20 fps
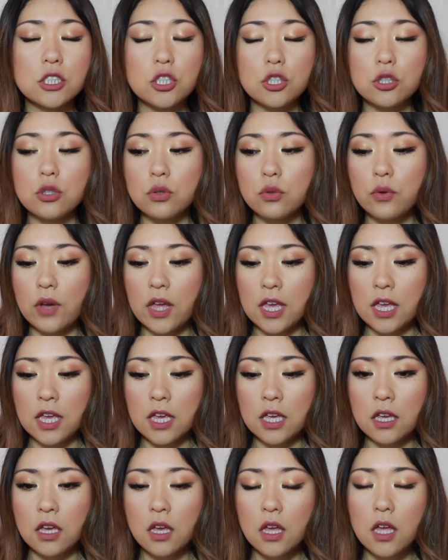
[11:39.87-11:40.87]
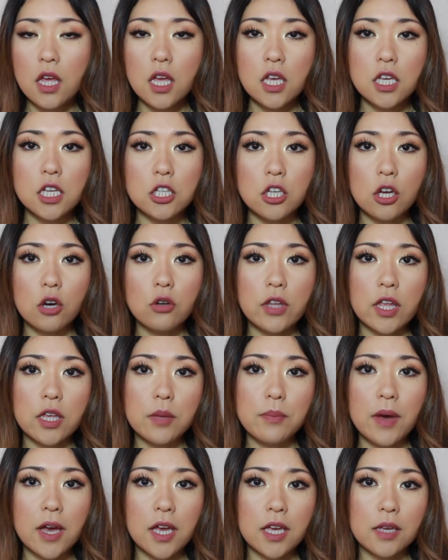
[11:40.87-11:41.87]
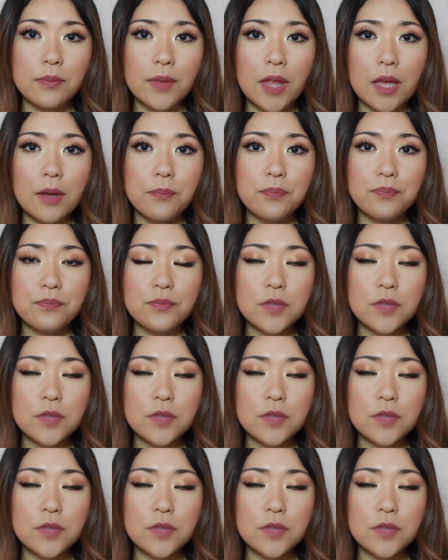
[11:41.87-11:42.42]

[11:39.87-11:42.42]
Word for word: do a, you know, like my like